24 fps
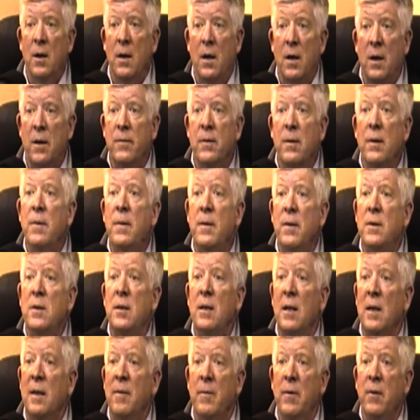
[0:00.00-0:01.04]
then the
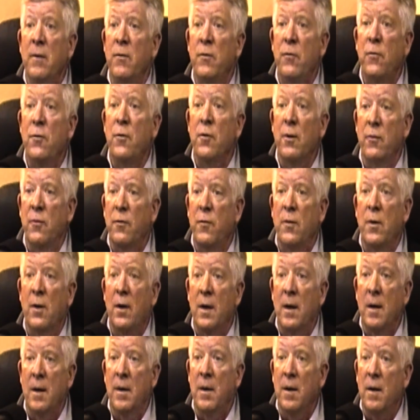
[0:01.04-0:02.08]
team is just
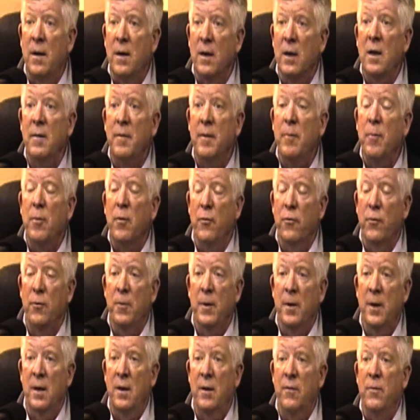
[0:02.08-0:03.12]
going to be
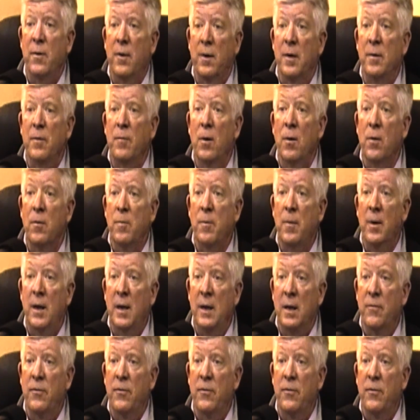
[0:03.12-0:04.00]
pursuing it in a very rote way.